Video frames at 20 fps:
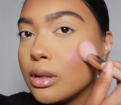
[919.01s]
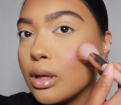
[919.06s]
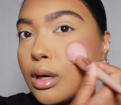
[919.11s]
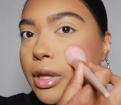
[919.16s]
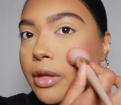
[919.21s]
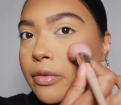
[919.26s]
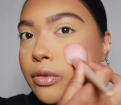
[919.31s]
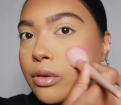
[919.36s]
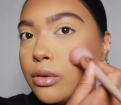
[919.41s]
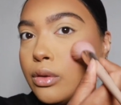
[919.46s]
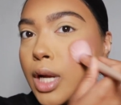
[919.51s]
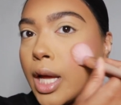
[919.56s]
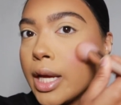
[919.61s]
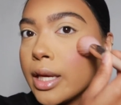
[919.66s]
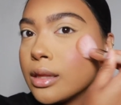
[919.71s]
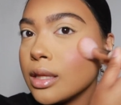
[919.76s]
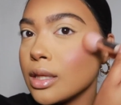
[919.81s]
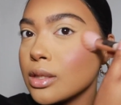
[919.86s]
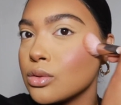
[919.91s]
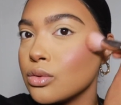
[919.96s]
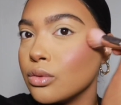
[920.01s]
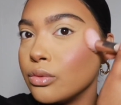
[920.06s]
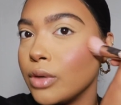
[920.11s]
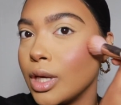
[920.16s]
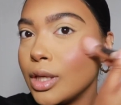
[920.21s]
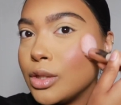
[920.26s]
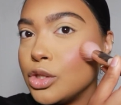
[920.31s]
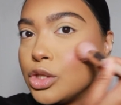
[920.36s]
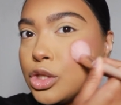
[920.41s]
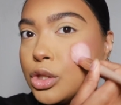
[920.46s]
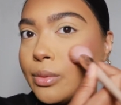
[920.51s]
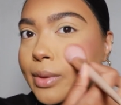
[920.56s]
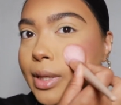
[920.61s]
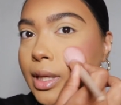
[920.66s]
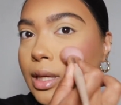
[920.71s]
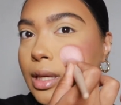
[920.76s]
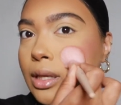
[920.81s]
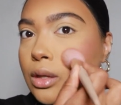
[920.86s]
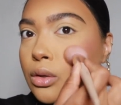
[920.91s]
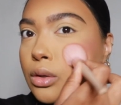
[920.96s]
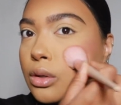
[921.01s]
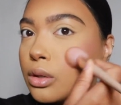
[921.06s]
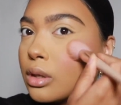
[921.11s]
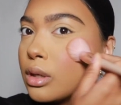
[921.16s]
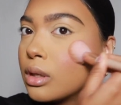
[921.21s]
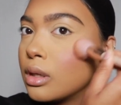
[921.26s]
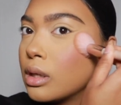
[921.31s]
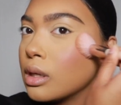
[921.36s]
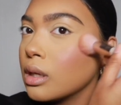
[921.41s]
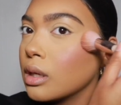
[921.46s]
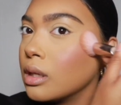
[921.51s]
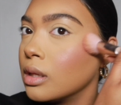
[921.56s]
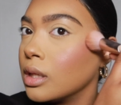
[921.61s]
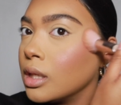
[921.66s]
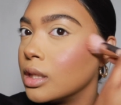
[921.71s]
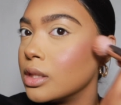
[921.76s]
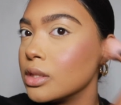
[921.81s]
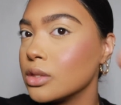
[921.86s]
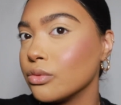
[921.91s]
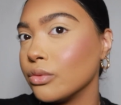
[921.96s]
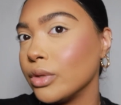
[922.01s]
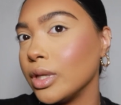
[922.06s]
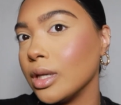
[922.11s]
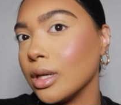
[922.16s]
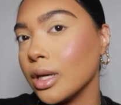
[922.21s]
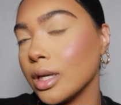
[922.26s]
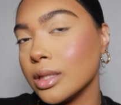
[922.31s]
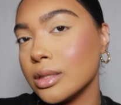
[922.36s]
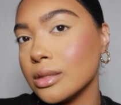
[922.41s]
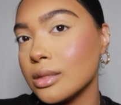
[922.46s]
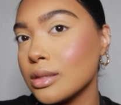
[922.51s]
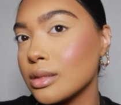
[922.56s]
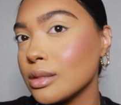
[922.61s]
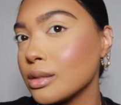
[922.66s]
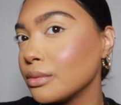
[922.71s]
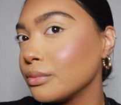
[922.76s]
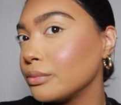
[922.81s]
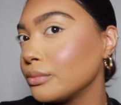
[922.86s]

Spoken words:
But if you like that sort of like dewy look, then it's really nice.